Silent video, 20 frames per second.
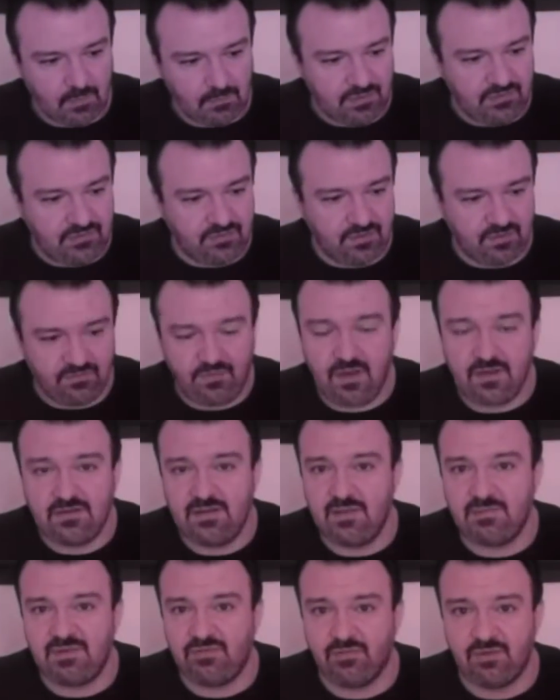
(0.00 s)
But it's a verified
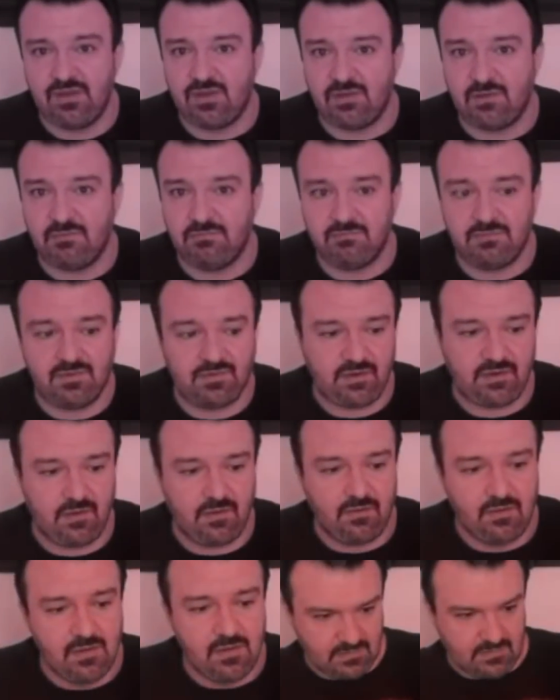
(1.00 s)
tip. It's real. So,
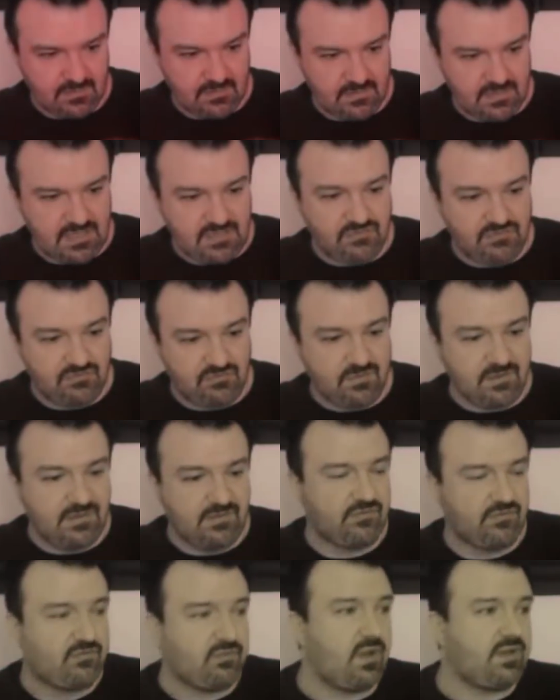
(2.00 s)
he's restreaming
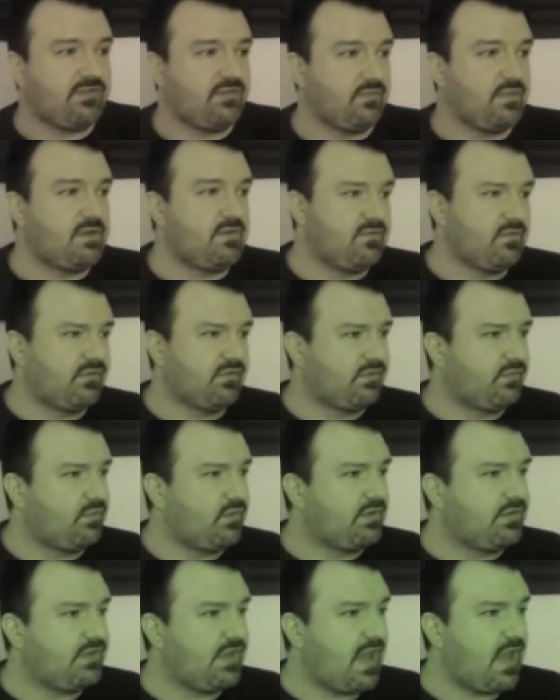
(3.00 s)
this with twice as many viewers. So
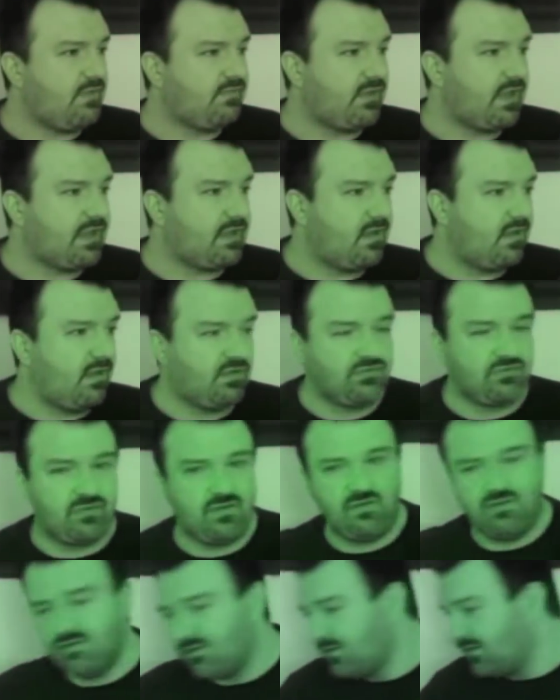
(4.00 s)
what does he have? Like,
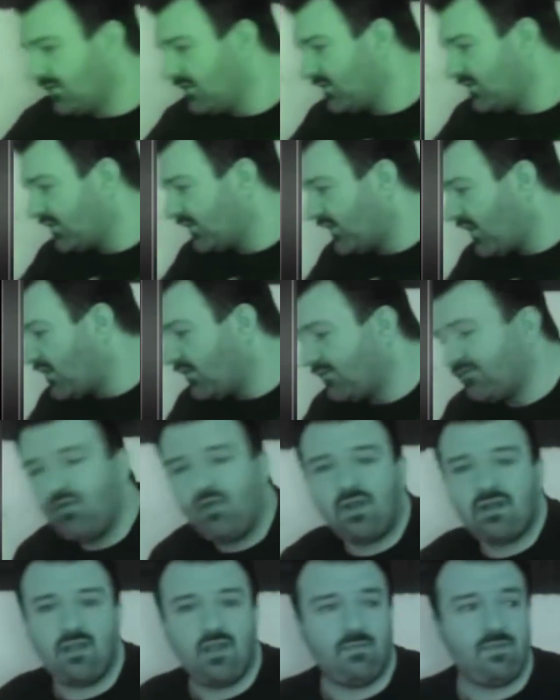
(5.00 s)
100? Because I have no
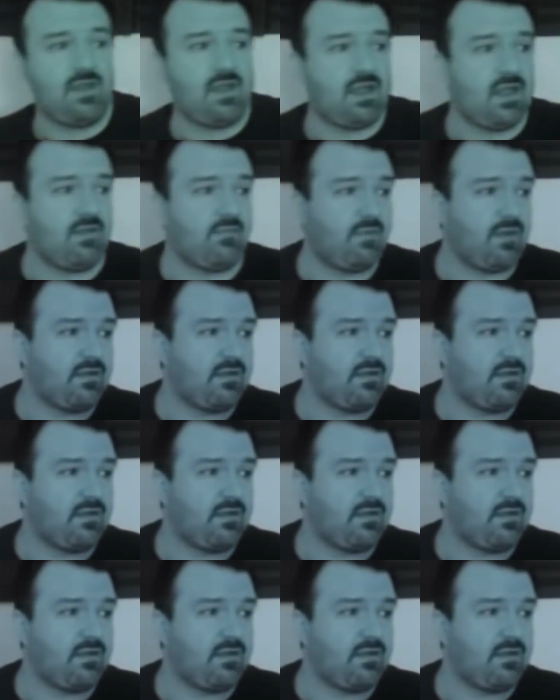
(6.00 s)
idea how many I have.